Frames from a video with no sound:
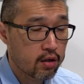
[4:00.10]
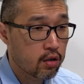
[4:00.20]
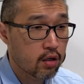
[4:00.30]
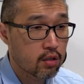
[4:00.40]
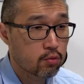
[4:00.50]
I
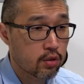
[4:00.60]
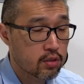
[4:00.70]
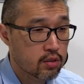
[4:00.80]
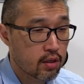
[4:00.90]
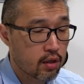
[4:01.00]
heard
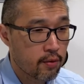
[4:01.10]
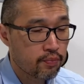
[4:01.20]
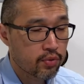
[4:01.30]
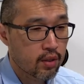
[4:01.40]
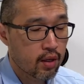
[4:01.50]
was
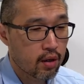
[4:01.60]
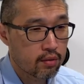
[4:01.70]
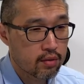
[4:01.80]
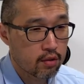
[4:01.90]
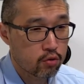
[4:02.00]

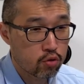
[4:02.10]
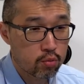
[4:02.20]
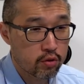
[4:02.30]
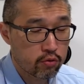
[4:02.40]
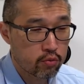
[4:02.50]
their
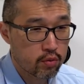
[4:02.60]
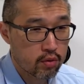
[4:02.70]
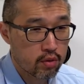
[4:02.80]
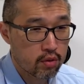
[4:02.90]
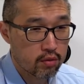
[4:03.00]
groups
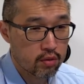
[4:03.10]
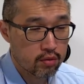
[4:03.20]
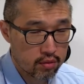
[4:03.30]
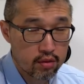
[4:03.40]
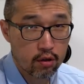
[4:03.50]

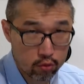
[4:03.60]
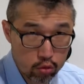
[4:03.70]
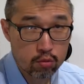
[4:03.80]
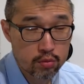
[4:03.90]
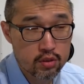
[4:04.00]

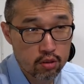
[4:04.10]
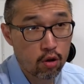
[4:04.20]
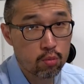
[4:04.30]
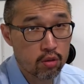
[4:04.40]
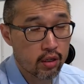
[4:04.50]

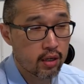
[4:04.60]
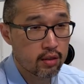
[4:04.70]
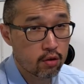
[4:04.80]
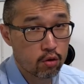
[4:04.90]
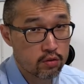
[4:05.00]
globally
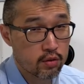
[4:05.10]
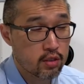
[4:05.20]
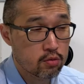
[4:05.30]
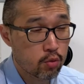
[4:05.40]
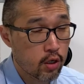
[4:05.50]
and in
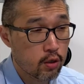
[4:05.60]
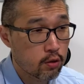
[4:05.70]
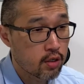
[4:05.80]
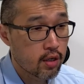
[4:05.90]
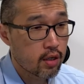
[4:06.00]
Oxford as
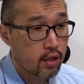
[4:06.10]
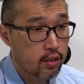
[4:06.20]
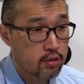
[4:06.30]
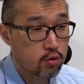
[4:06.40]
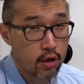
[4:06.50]
well,
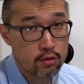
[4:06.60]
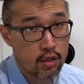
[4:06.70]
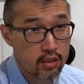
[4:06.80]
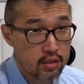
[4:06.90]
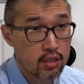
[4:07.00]
and they're trying
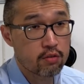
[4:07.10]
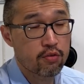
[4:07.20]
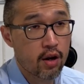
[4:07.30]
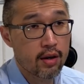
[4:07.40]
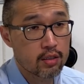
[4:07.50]
to
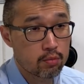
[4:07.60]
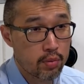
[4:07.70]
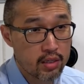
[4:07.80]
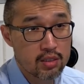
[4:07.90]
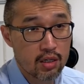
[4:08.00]
identify the
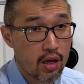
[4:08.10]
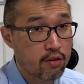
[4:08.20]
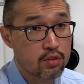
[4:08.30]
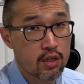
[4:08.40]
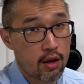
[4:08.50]
best
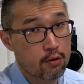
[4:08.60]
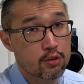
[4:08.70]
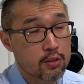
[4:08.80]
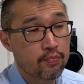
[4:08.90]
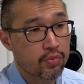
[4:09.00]

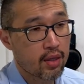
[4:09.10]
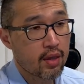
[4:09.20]
lifestyles